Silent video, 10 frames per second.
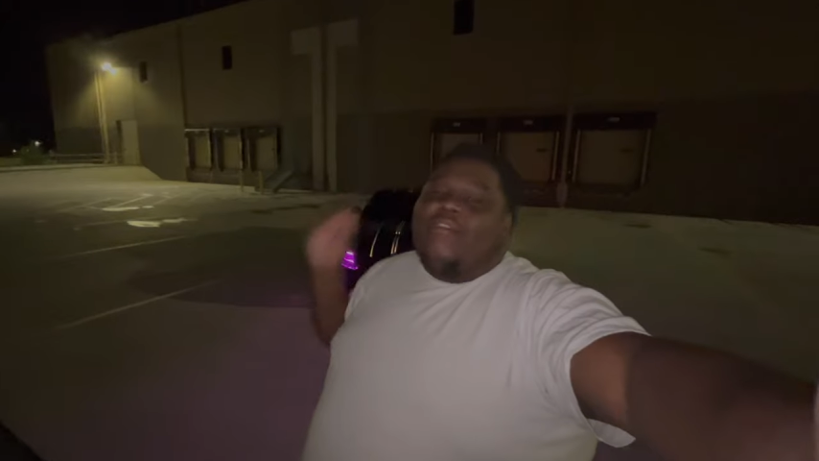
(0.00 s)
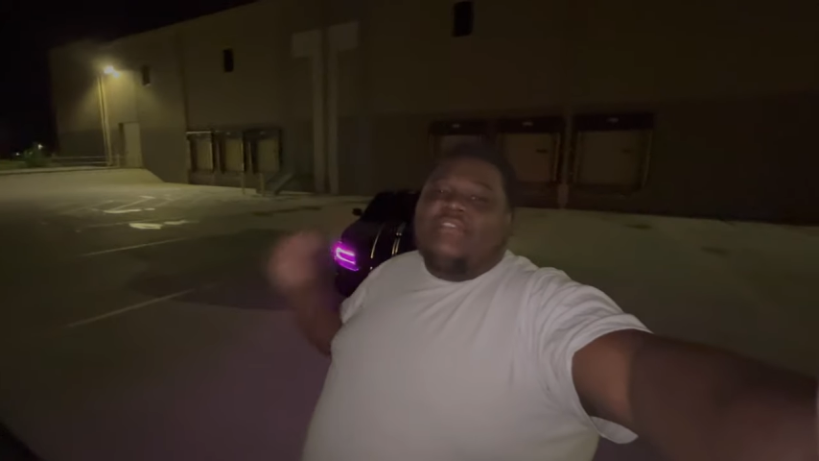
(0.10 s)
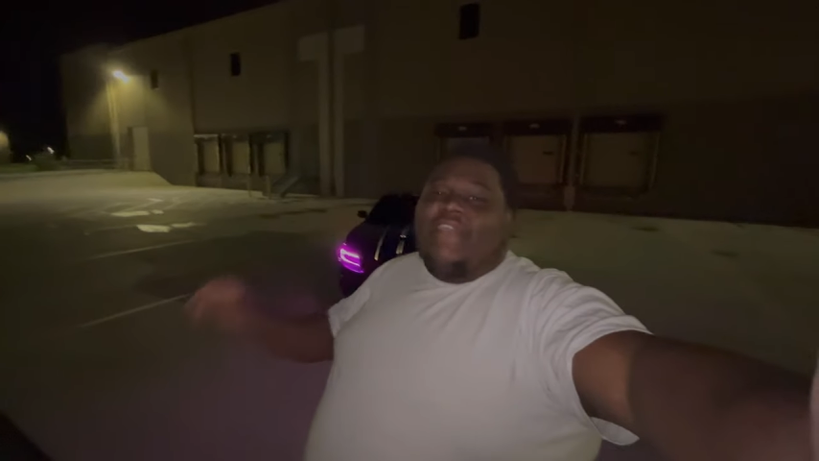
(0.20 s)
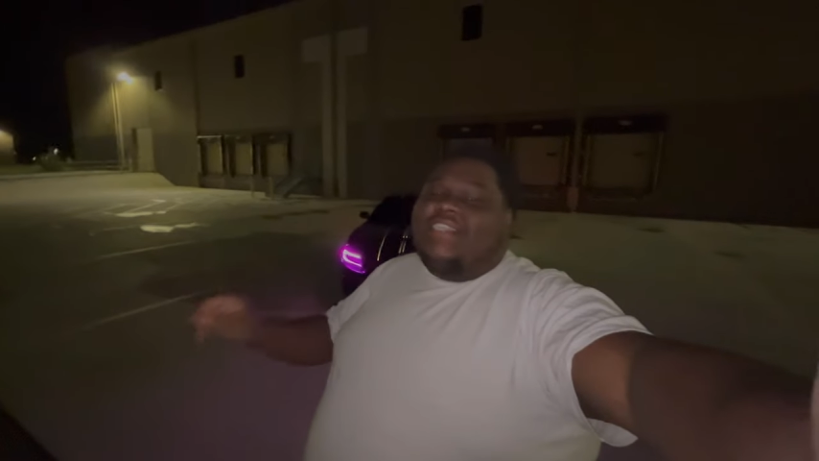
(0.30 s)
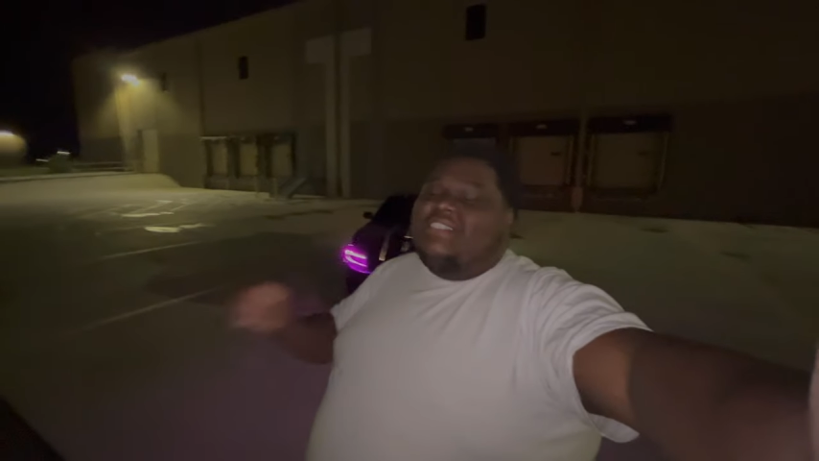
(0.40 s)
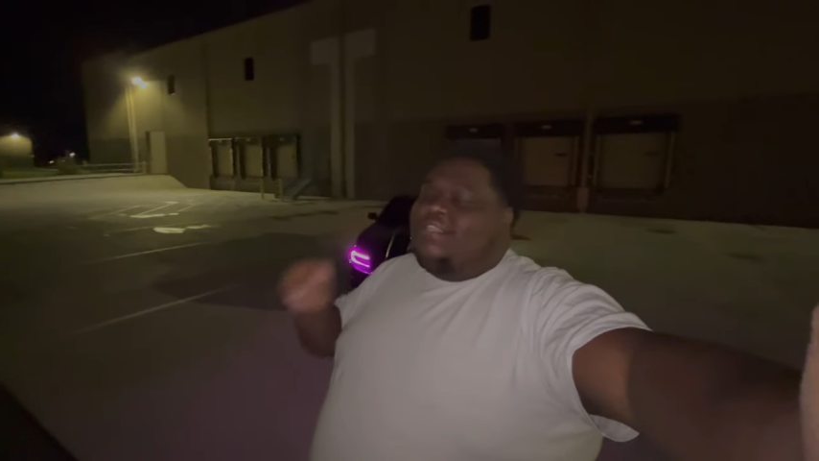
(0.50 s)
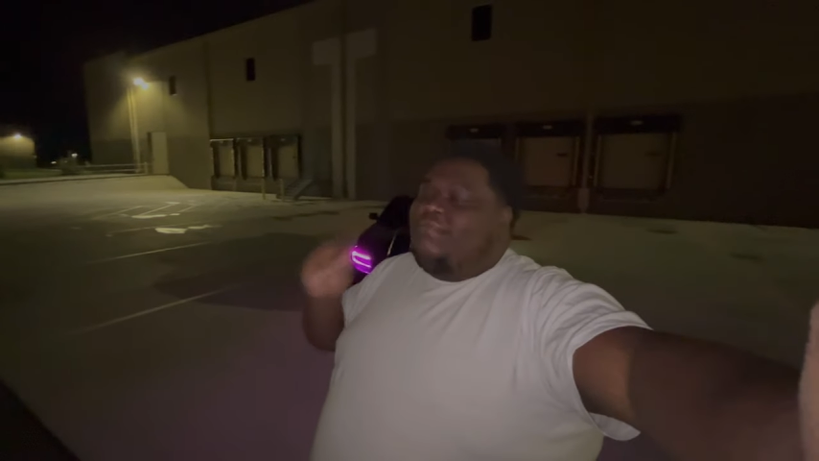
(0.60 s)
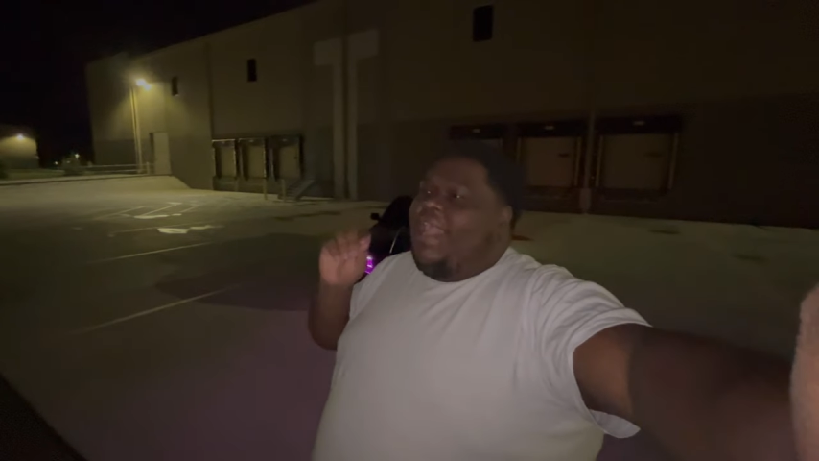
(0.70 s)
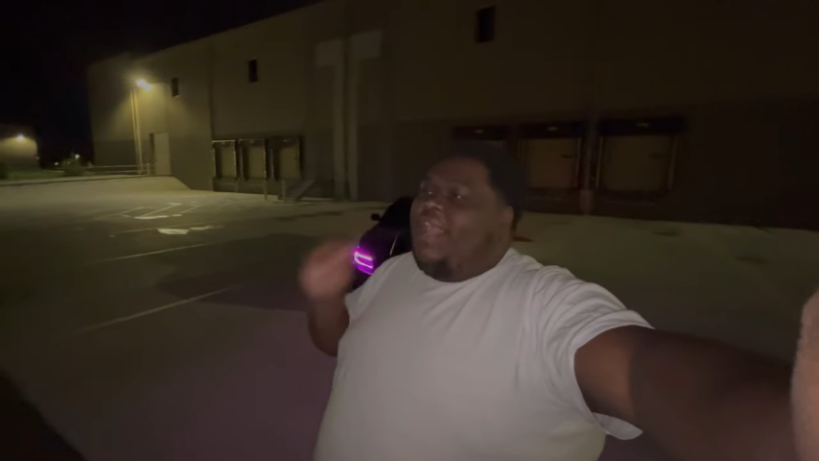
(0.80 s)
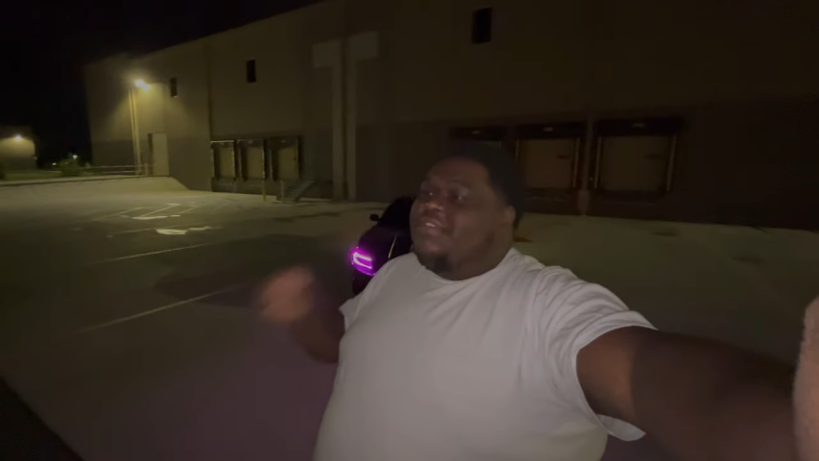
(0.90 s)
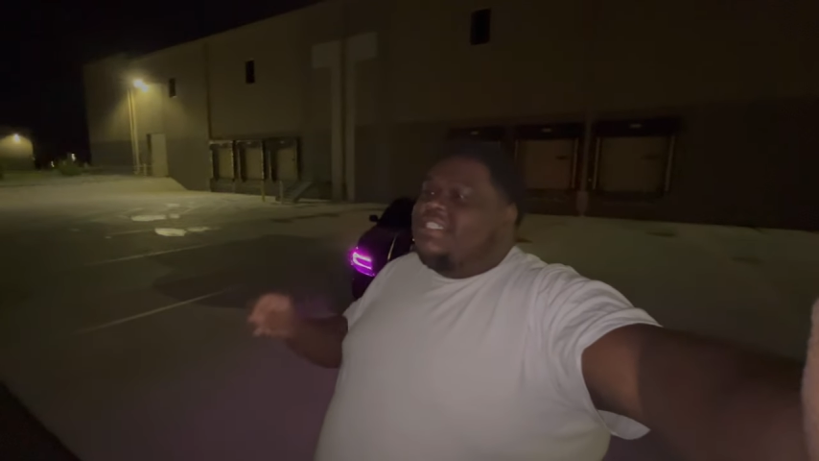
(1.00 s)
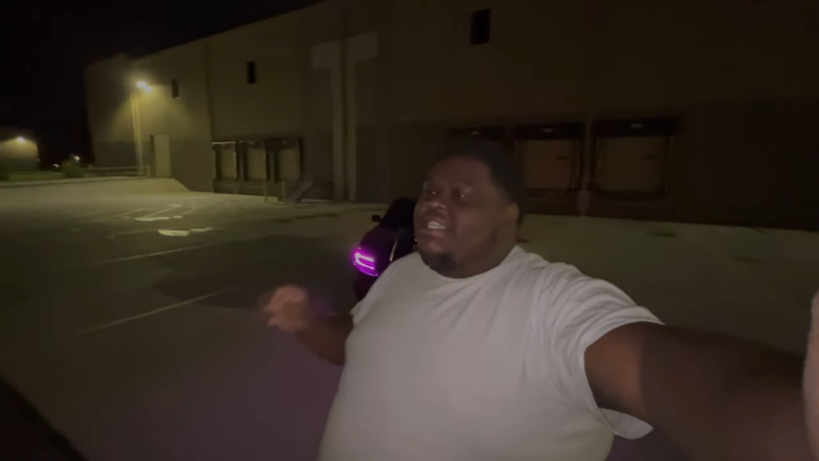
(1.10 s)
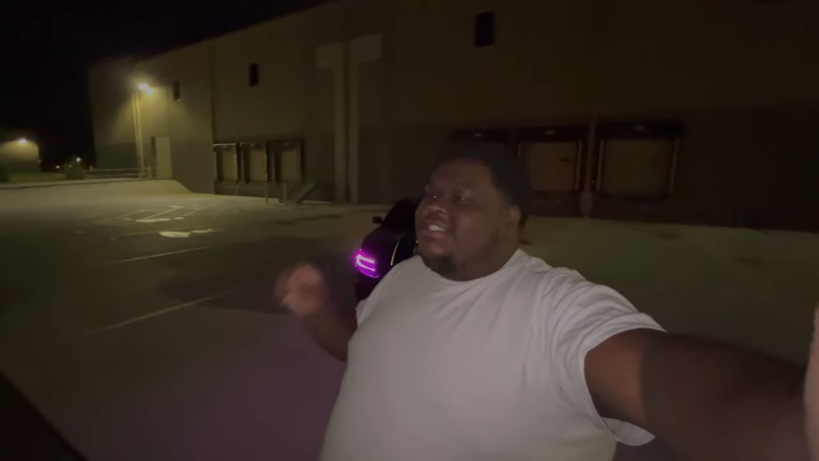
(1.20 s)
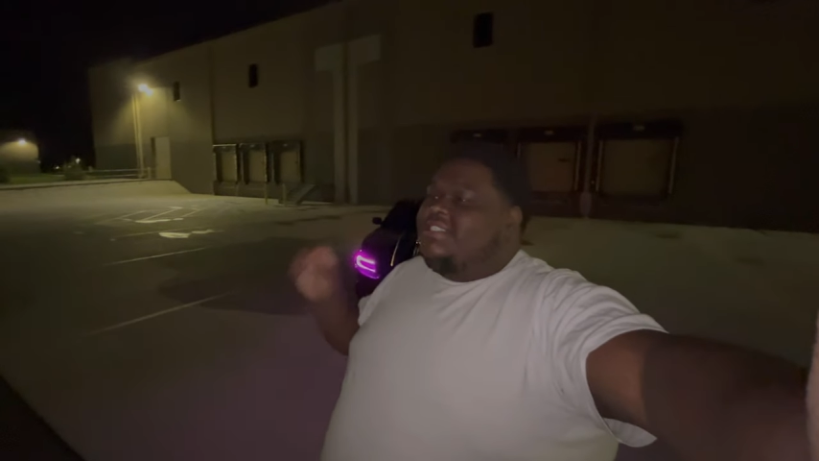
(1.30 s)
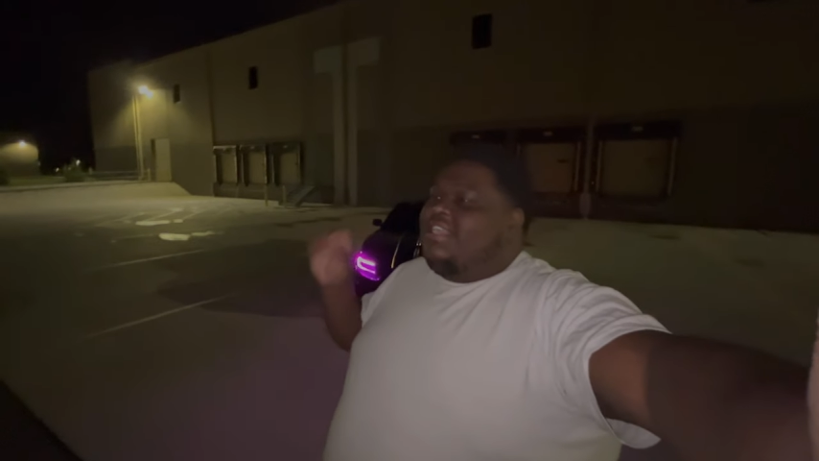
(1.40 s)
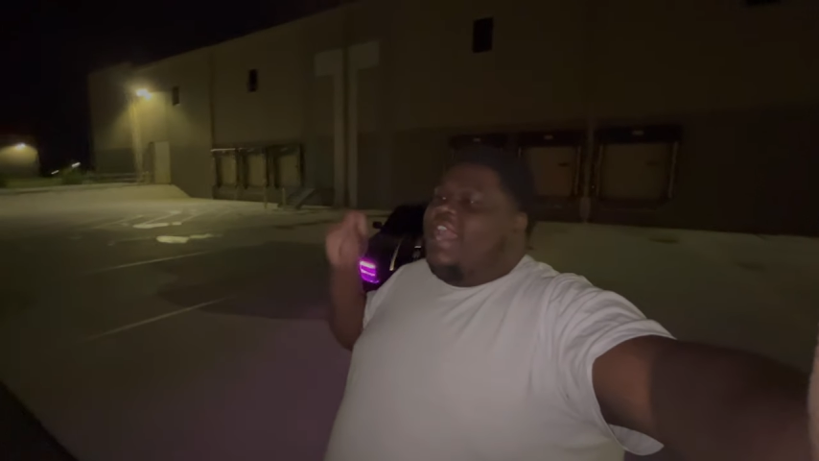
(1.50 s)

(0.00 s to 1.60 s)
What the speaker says: was facing some houses.